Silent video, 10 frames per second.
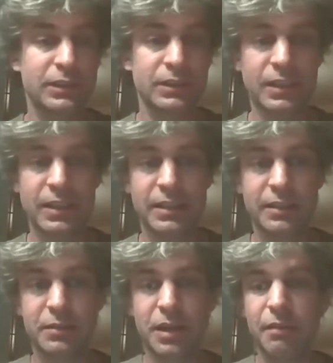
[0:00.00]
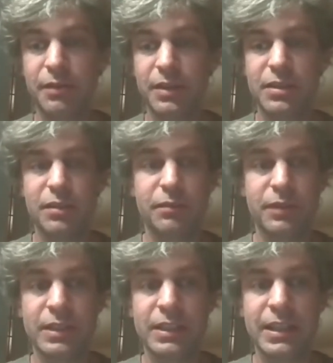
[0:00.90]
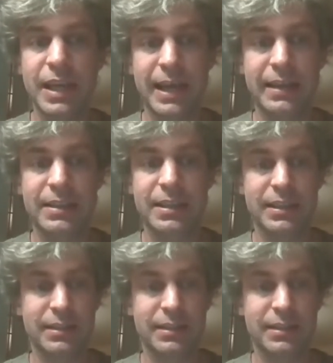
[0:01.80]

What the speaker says: the graph is of ex. And